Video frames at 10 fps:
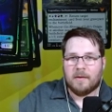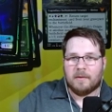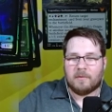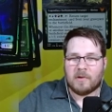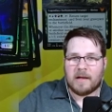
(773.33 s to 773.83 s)

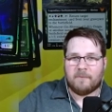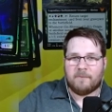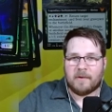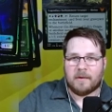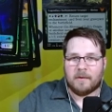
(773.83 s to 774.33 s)
It's a lot of
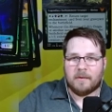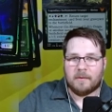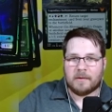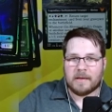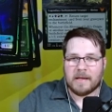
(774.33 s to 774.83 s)
fun.
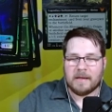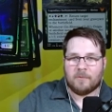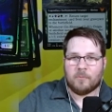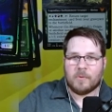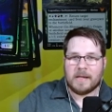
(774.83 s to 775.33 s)

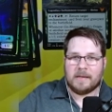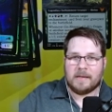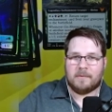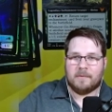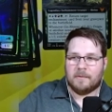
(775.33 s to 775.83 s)
Can't
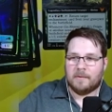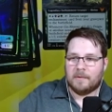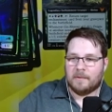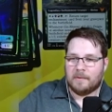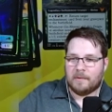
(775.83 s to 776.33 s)
wait
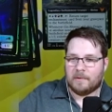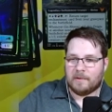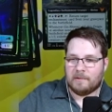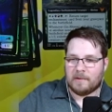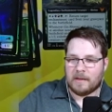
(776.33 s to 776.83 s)
until
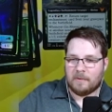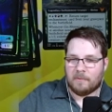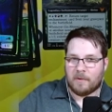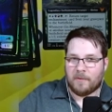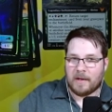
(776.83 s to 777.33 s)
I see
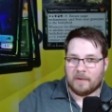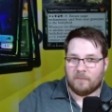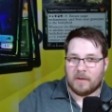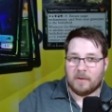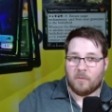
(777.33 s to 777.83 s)
you on the next
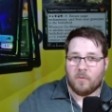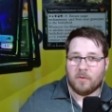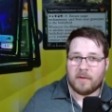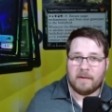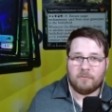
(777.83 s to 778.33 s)
video
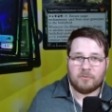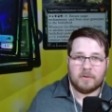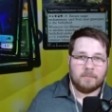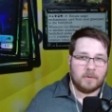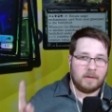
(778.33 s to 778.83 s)
or live
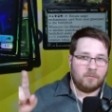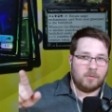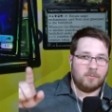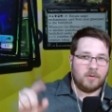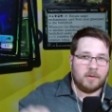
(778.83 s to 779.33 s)
stream. Live
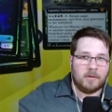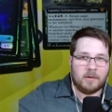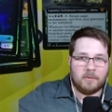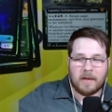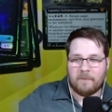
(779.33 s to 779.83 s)
streams are good
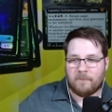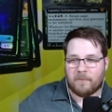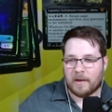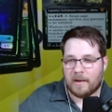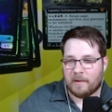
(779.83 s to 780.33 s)
too. Have
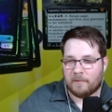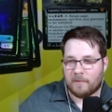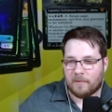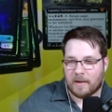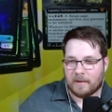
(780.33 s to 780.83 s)
fun,
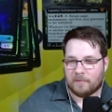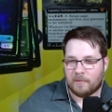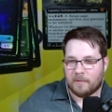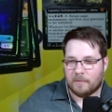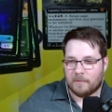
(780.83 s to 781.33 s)
guys. Thanks.